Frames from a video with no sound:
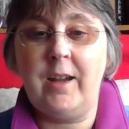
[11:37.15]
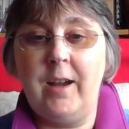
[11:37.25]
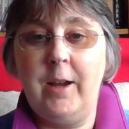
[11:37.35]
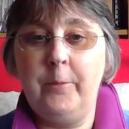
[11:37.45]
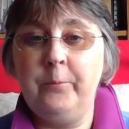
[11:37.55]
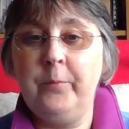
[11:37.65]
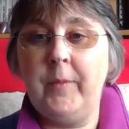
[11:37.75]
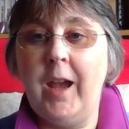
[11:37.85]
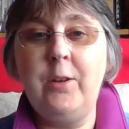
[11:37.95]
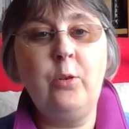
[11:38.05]

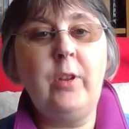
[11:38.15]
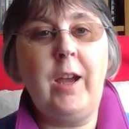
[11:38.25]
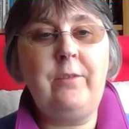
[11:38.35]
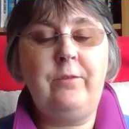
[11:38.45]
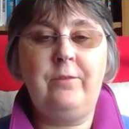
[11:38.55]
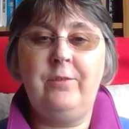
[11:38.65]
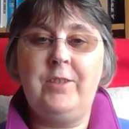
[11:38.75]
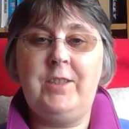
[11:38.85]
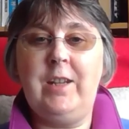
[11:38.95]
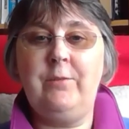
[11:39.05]
I know that I've
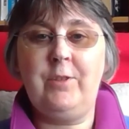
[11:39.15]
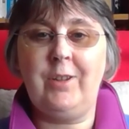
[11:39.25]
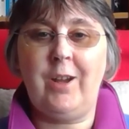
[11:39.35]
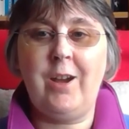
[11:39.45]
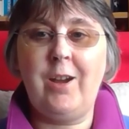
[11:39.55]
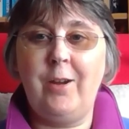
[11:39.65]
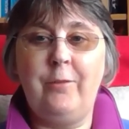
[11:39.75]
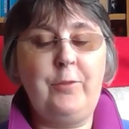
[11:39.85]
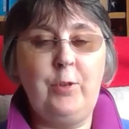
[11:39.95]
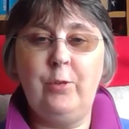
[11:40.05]
received a
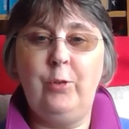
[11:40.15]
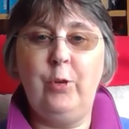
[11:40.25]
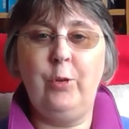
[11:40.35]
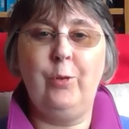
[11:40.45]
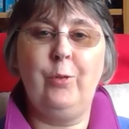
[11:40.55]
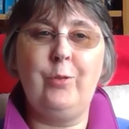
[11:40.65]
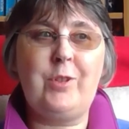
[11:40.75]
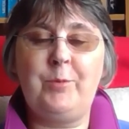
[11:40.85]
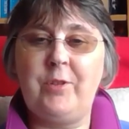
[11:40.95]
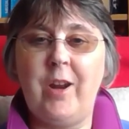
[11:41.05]
few new
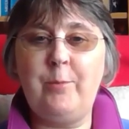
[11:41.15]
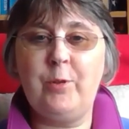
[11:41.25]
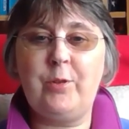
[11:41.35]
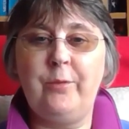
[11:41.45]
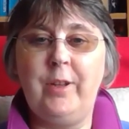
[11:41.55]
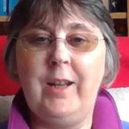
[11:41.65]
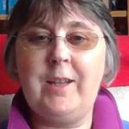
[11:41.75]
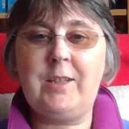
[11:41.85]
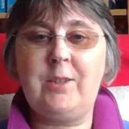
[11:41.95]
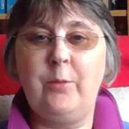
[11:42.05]
subscribers over the
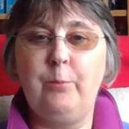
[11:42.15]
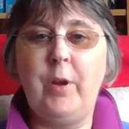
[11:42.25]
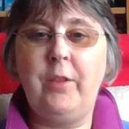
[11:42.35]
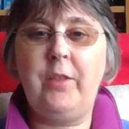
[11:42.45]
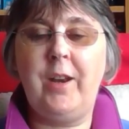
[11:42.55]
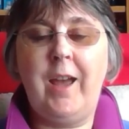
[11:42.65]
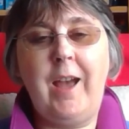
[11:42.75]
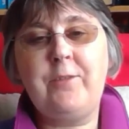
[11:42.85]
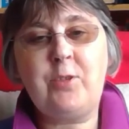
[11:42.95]
last month and a half.